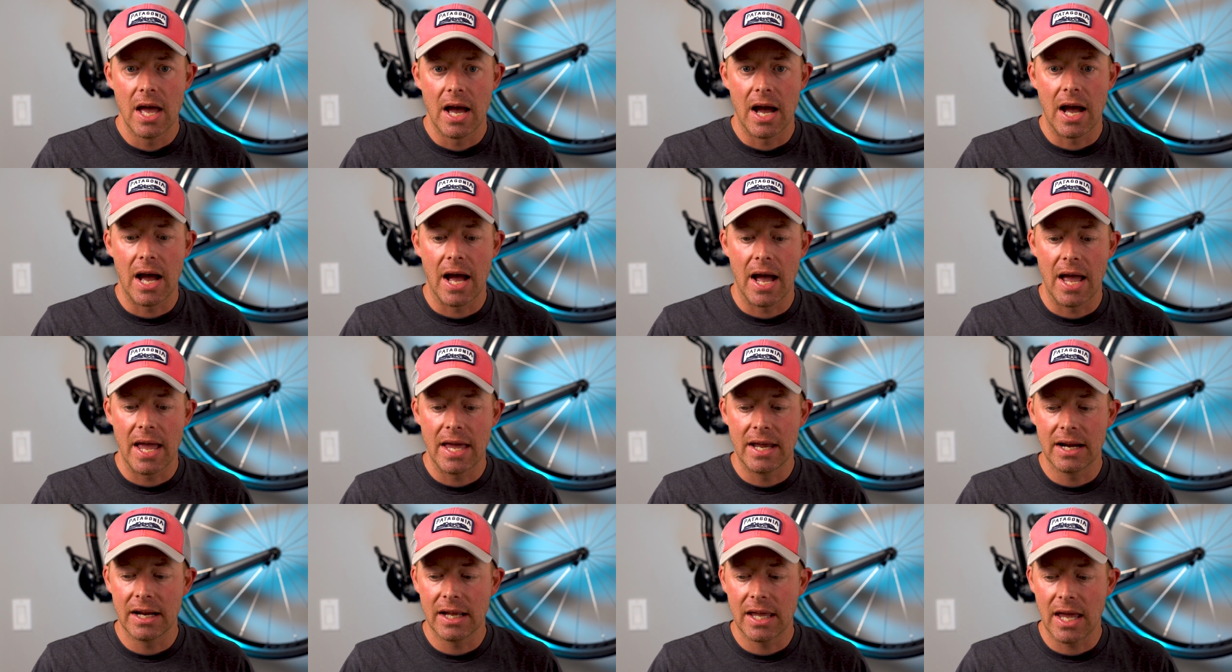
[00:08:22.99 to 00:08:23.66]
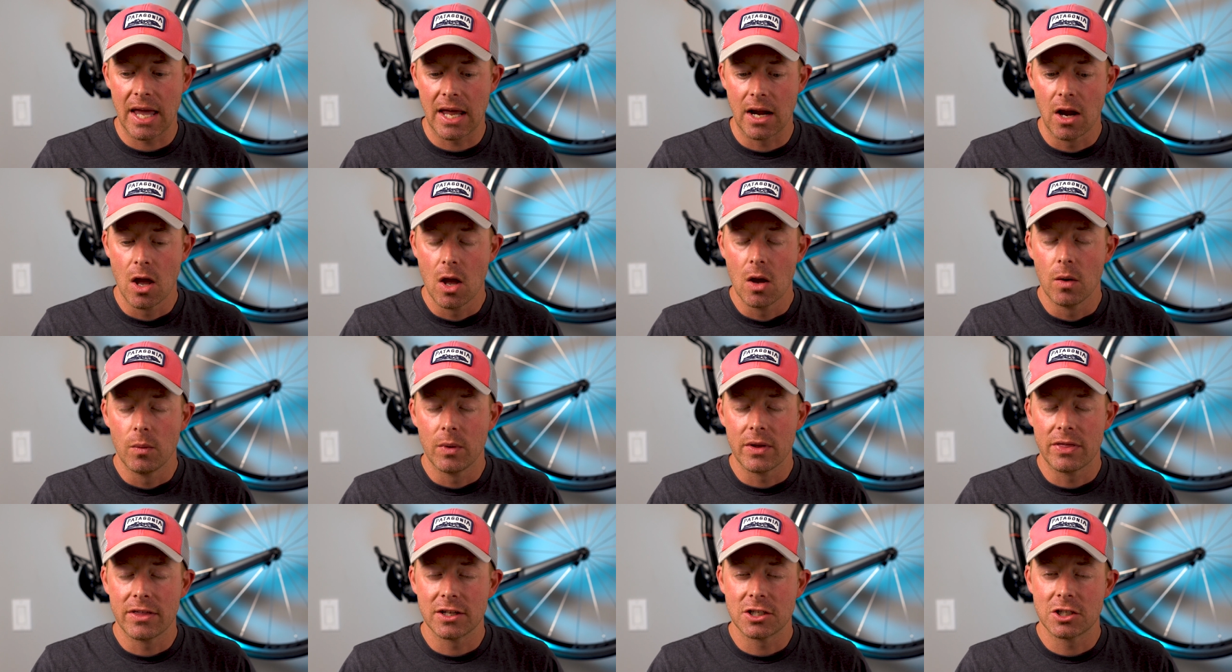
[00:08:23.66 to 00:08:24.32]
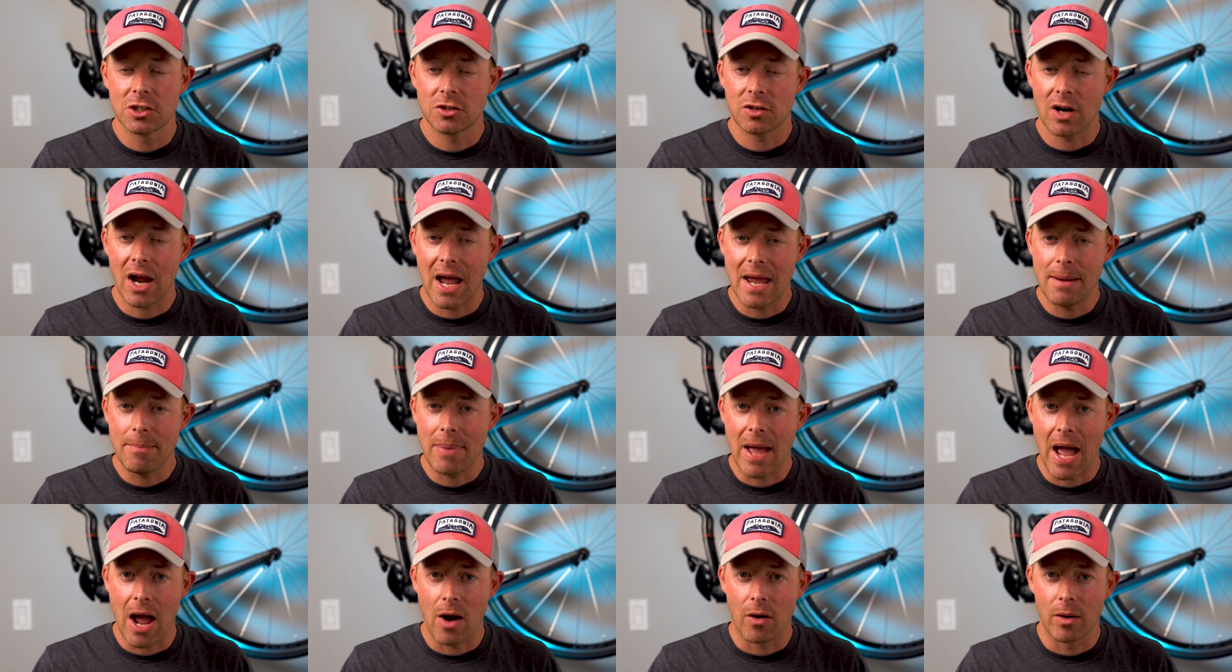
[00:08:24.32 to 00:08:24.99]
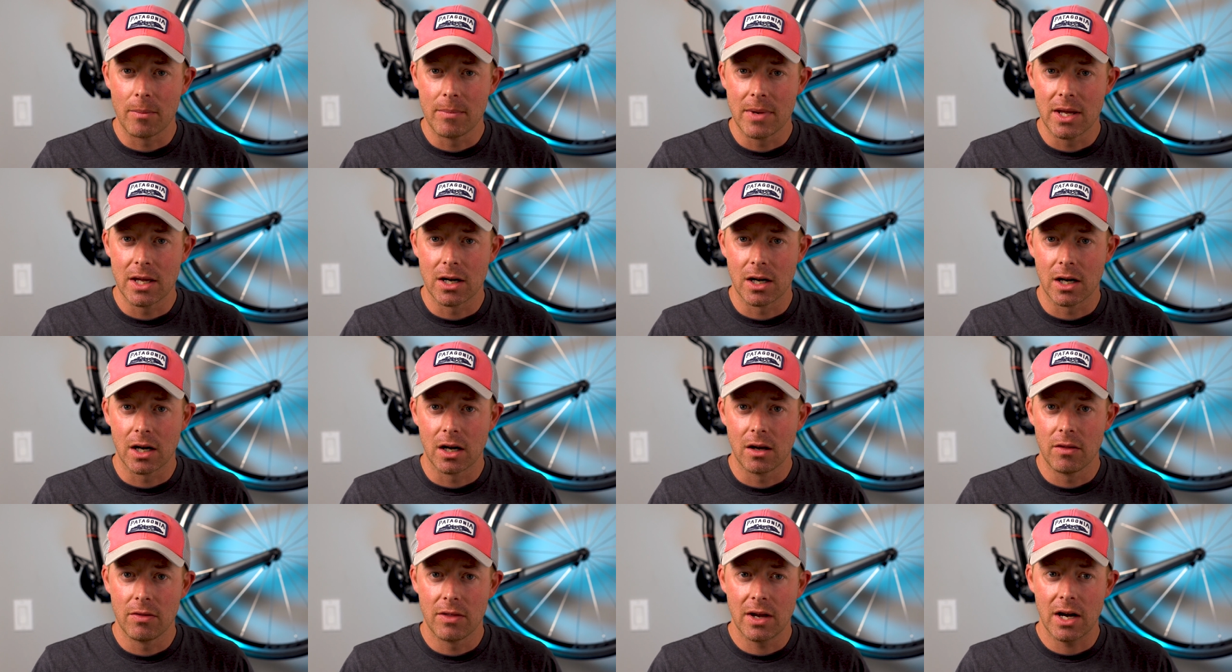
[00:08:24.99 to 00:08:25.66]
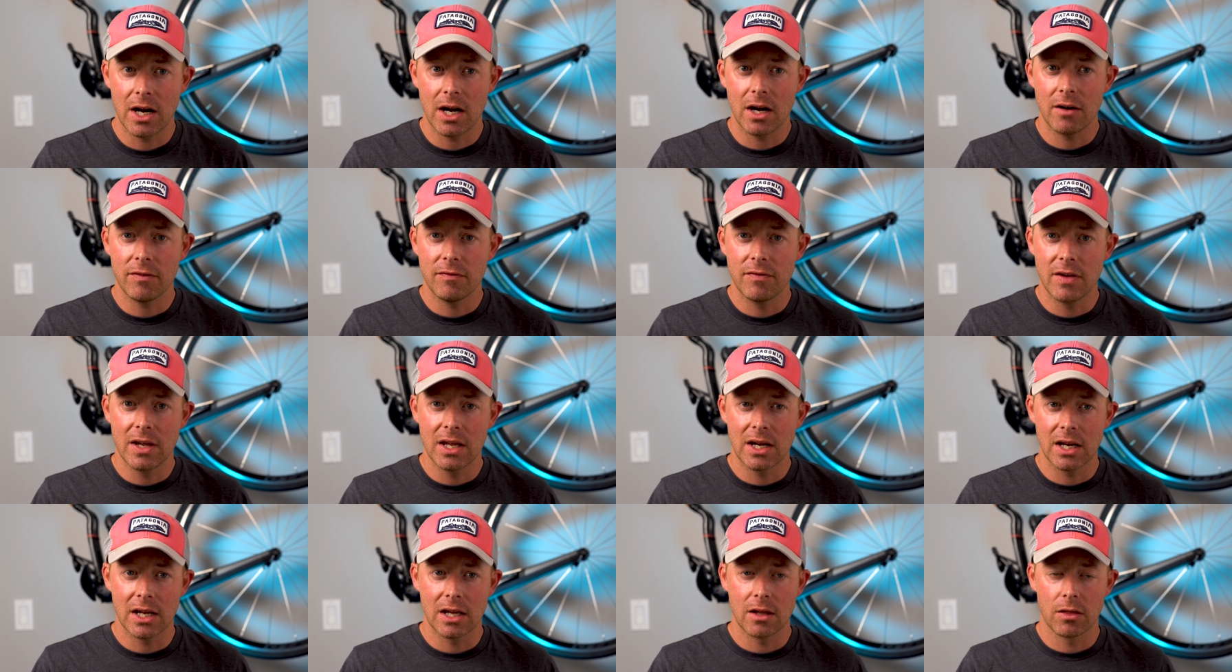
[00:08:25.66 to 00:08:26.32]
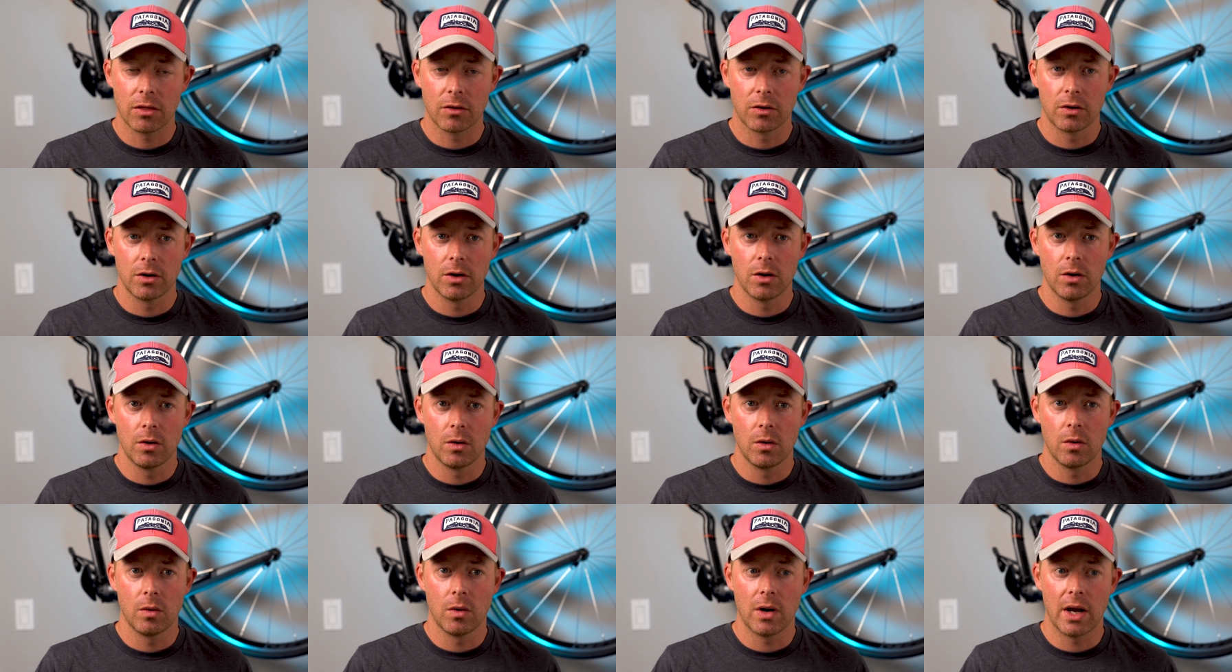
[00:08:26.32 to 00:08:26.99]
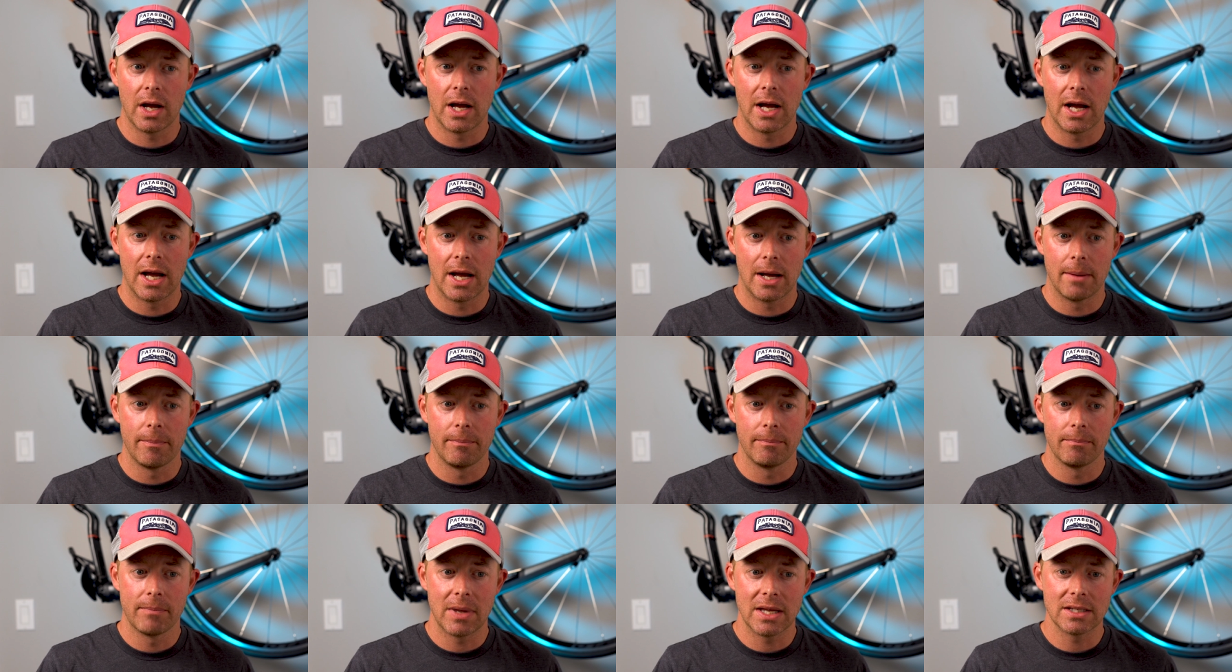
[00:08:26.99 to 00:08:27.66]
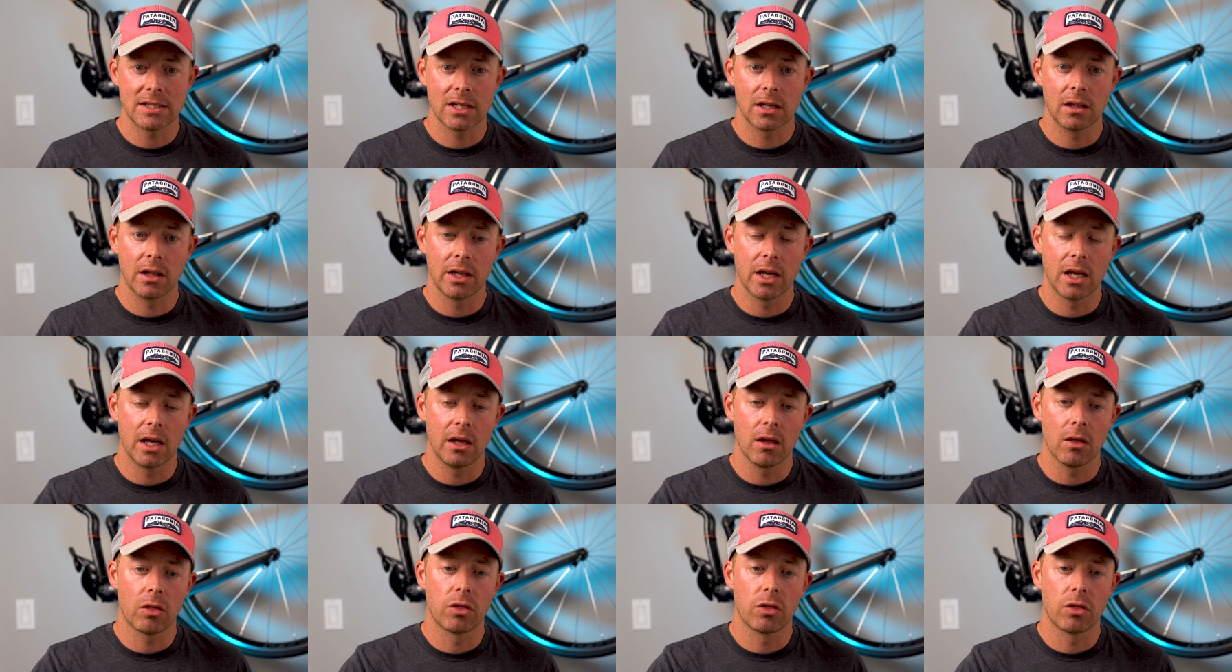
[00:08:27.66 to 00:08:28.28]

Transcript: Uh, and again, with the Stryd power meter, they're feeding it through um, basically